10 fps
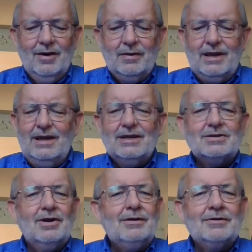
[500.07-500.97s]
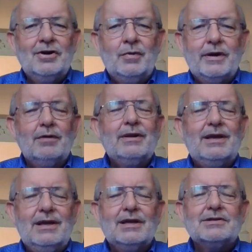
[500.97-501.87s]
Only He is all knowing. Only
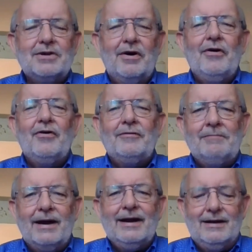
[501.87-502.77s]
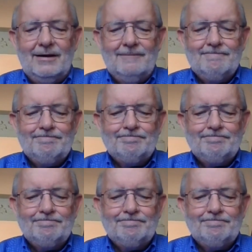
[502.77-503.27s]
He is almighty.